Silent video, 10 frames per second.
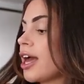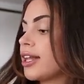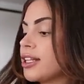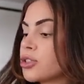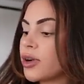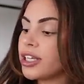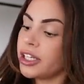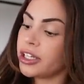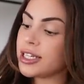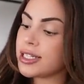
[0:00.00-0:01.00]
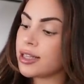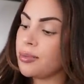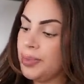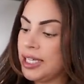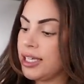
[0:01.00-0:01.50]
And this right here is in the
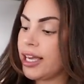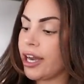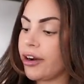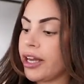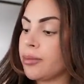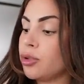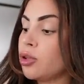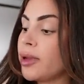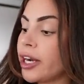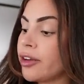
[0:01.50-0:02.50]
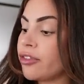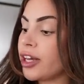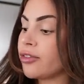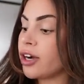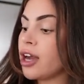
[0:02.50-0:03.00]
beet, carrot, and blueberry
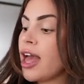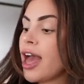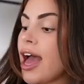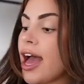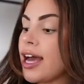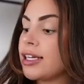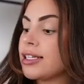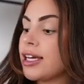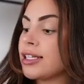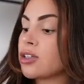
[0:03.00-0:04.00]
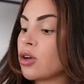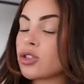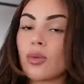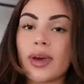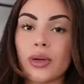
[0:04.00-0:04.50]
flavor. And it's
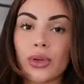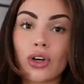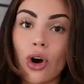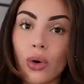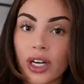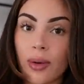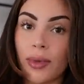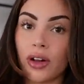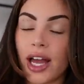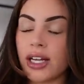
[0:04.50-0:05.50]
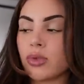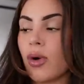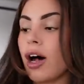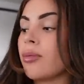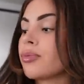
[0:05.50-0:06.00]
also made with coconut milk as
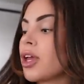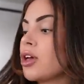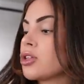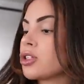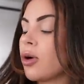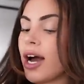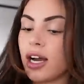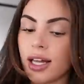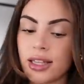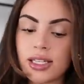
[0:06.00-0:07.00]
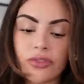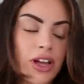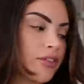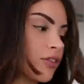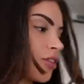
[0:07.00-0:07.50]
well. So I got this
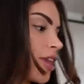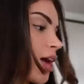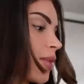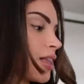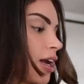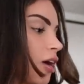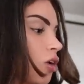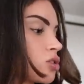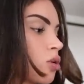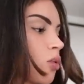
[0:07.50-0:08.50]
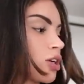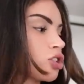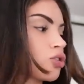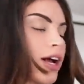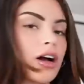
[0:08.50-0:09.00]
flavor for them. And then I also wanted
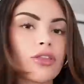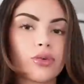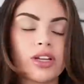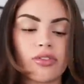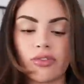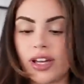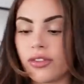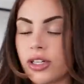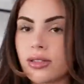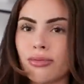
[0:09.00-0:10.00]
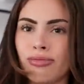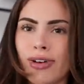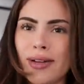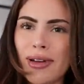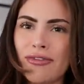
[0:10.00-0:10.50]
to try, I got three different flavors.
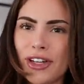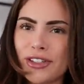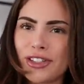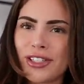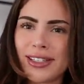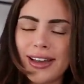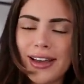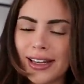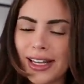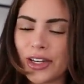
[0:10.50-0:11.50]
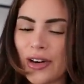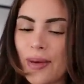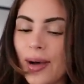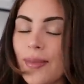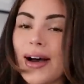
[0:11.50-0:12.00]
Why do my fingers just like
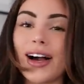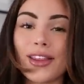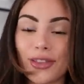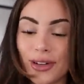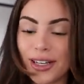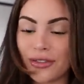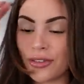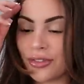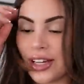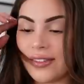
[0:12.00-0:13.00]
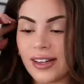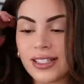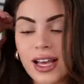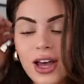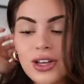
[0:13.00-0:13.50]
cramp up? I got three different
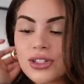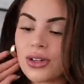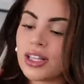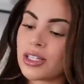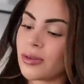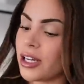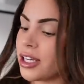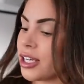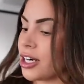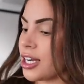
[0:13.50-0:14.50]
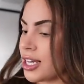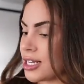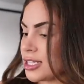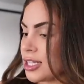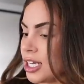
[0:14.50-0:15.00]
flavors. So this right here
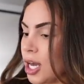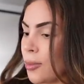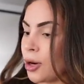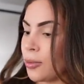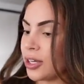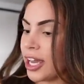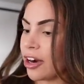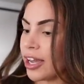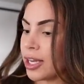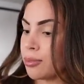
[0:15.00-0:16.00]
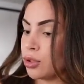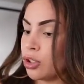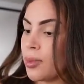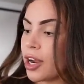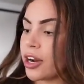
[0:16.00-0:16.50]
is the purple carrot and
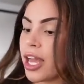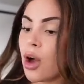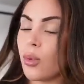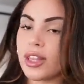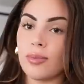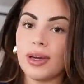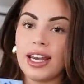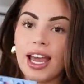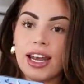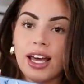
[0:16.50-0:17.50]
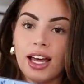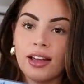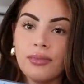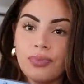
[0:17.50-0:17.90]
blueberry with banana.